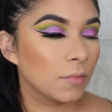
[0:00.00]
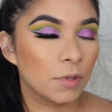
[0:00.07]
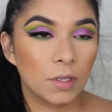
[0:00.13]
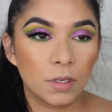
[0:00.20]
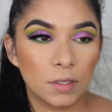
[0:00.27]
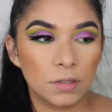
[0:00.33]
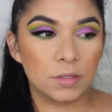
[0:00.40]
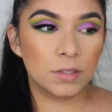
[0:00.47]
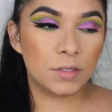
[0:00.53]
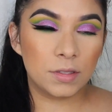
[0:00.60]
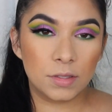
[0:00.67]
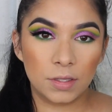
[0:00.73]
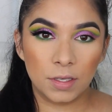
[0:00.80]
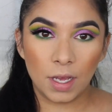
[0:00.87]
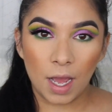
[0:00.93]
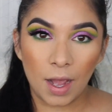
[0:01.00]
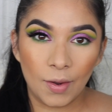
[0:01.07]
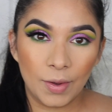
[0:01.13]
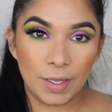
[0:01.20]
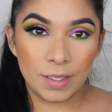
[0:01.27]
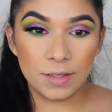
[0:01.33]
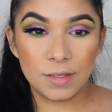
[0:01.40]
Let's just see how
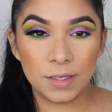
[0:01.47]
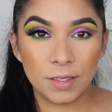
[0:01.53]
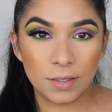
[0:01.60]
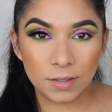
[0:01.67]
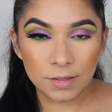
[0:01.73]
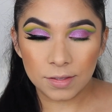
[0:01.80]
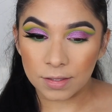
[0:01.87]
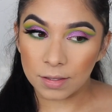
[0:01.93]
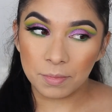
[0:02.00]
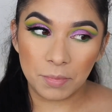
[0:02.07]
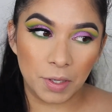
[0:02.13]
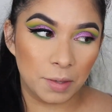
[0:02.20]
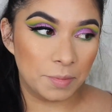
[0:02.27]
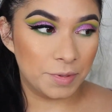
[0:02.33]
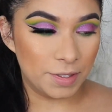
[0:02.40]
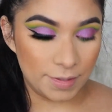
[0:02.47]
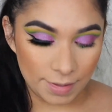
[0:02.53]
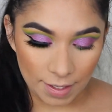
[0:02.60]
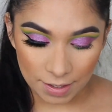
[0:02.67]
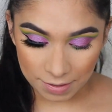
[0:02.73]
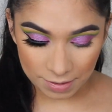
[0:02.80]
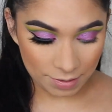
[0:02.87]
easy it is to pop these
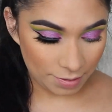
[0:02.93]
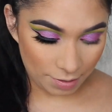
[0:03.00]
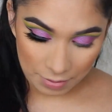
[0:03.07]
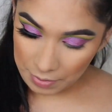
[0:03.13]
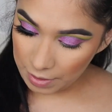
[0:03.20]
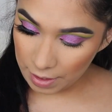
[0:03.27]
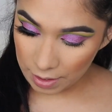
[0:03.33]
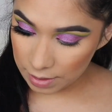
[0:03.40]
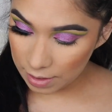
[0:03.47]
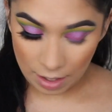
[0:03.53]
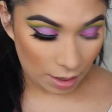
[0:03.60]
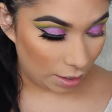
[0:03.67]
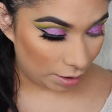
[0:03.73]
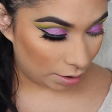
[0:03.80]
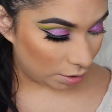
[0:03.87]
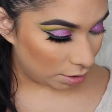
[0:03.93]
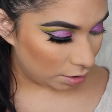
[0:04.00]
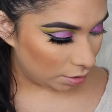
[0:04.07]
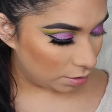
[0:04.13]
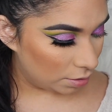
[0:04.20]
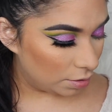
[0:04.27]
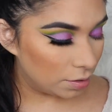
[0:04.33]
lashes on with the liner.
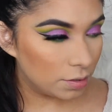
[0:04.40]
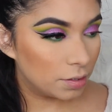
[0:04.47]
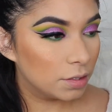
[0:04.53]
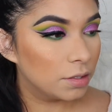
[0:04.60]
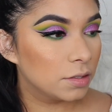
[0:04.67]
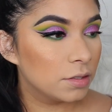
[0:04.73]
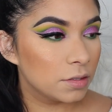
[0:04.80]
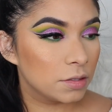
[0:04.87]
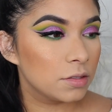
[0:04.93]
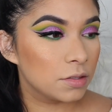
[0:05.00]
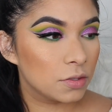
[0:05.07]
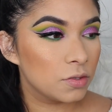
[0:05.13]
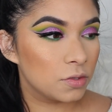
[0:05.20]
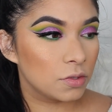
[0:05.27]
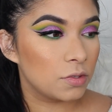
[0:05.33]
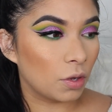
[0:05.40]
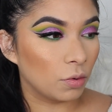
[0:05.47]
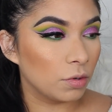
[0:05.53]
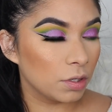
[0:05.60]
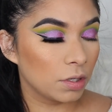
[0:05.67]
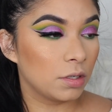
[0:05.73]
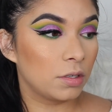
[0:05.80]
So
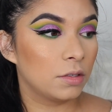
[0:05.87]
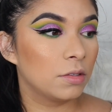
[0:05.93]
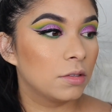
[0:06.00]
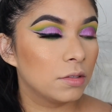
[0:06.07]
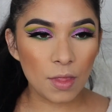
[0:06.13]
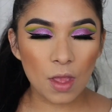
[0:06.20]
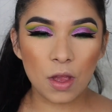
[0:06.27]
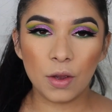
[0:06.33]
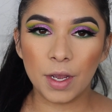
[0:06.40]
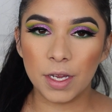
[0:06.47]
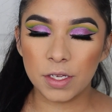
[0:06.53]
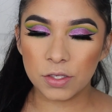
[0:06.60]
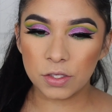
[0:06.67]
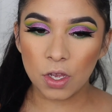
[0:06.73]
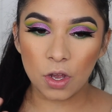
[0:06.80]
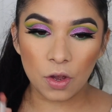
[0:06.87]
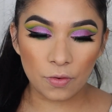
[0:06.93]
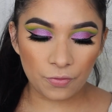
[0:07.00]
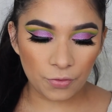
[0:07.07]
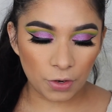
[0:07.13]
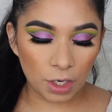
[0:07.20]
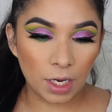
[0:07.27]
good. Okay, so
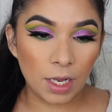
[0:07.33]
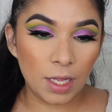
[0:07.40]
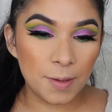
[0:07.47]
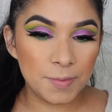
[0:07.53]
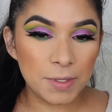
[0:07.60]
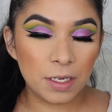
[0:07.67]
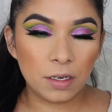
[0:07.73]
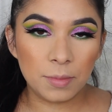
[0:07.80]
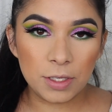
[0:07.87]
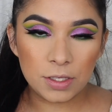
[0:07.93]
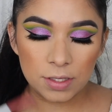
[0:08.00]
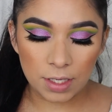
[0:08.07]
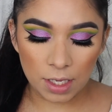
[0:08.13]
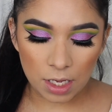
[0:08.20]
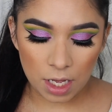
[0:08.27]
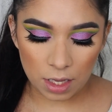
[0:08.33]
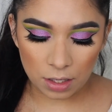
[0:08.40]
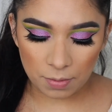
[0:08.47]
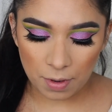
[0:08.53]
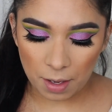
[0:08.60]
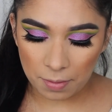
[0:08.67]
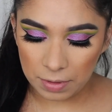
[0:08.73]
for lips, I'm going to be using
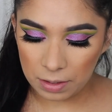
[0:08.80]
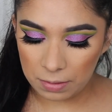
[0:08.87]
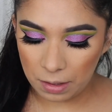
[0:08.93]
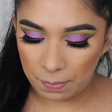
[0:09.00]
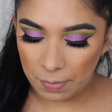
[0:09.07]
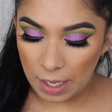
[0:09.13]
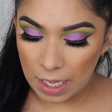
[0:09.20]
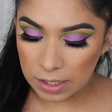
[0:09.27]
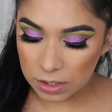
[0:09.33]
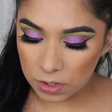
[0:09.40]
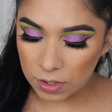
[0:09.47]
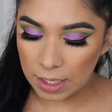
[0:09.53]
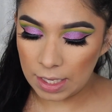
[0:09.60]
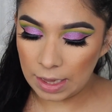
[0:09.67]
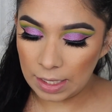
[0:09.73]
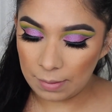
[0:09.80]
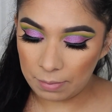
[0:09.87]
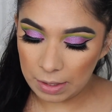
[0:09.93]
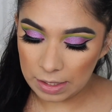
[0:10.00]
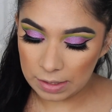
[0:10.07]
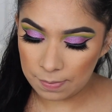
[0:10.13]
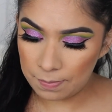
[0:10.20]
ColourPop Lippy Pencil and
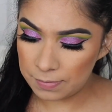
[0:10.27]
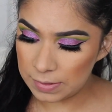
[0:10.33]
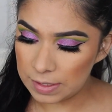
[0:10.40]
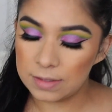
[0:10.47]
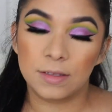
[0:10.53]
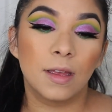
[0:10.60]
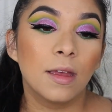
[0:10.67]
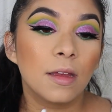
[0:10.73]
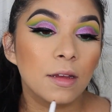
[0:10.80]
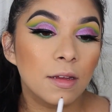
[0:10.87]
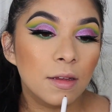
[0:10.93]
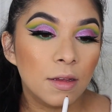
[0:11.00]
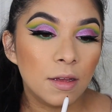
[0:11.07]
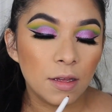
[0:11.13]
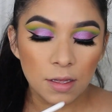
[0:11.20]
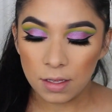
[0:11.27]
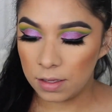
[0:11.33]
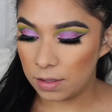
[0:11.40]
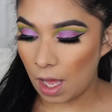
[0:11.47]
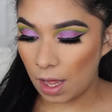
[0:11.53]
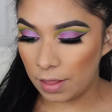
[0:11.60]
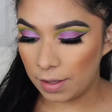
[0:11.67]
Lippy Stick.
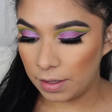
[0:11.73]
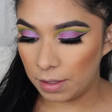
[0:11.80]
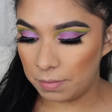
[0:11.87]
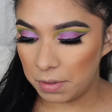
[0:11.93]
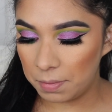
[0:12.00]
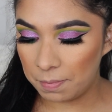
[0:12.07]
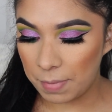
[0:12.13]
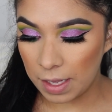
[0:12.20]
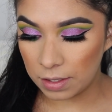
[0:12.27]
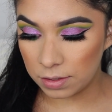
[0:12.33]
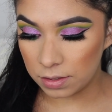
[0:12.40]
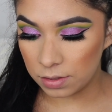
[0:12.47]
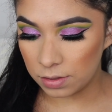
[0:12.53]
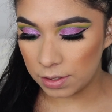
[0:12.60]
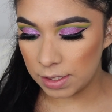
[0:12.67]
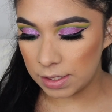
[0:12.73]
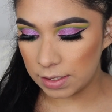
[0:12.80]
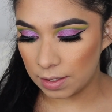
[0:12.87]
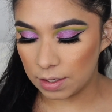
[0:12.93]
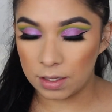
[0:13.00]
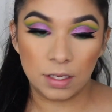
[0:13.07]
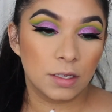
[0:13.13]
The Lippy Pencil is
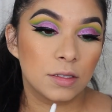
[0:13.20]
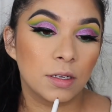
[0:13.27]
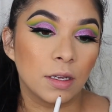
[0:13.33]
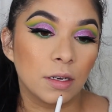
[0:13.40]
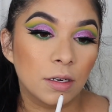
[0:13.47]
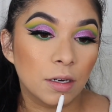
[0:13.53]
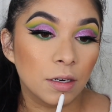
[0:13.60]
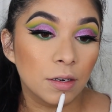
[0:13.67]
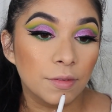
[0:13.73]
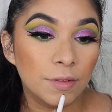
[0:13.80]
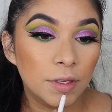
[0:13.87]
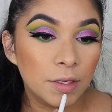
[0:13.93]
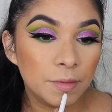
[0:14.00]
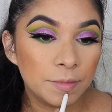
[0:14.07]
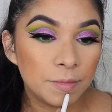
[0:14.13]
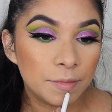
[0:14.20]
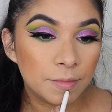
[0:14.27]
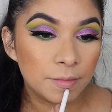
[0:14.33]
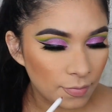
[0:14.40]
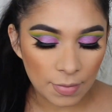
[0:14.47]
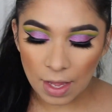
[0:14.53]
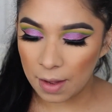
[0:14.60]
in the shade Curvy.
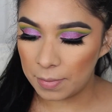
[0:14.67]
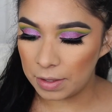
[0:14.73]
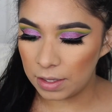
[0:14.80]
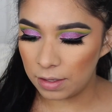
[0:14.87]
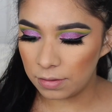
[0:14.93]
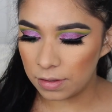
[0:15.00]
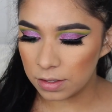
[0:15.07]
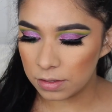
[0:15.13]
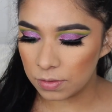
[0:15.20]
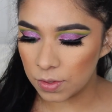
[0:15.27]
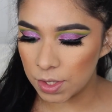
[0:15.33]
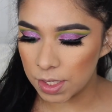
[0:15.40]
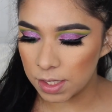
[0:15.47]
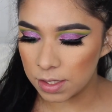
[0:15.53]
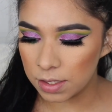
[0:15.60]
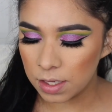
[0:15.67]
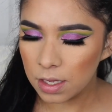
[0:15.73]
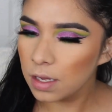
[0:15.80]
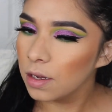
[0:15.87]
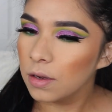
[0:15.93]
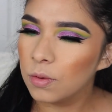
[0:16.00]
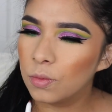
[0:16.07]
I believe this was
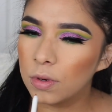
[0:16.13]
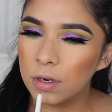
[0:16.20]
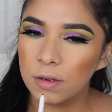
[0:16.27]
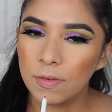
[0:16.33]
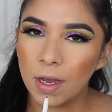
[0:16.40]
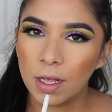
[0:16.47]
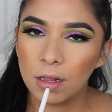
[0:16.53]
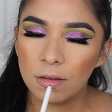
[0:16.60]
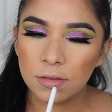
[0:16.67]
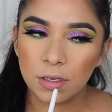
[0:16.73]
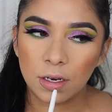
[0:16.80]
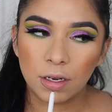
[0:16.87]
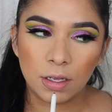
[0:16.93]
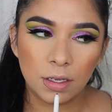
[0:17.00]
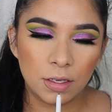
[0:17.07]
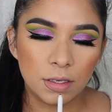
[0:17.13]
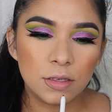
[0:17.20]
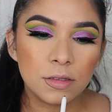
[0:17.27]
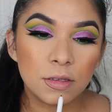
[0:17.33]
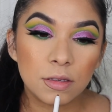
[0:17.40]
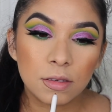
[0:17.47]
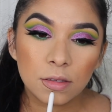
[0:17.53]
one of I Love
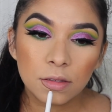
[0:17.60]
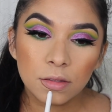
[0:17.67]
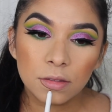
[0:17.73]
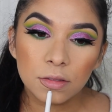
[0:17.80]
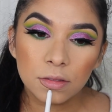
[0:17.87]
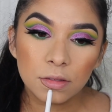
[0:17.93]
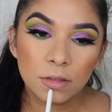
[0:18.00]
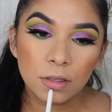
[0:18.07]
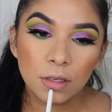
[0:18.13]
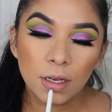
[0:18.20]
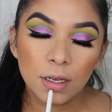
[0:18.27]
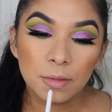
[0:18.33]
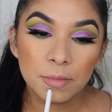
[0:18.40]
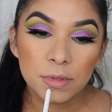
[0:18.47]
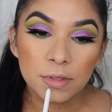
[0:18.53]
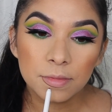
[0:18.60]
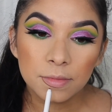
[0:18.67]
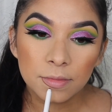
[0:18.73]
Sarai's collabs.